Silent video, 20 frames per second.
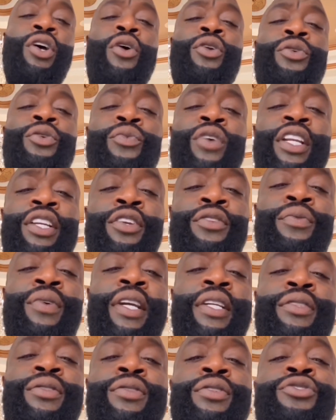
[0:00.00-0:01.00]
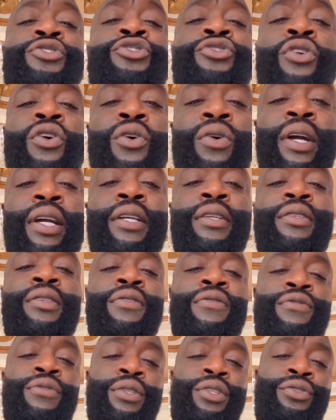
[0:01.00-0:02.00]
I saw the renderings, the
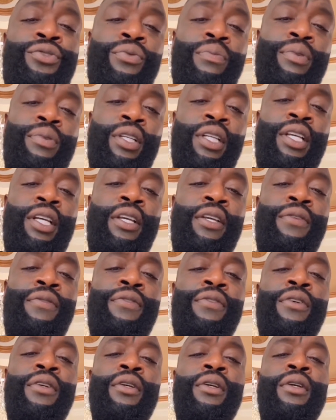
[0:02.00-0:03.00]
drawings of what you believe.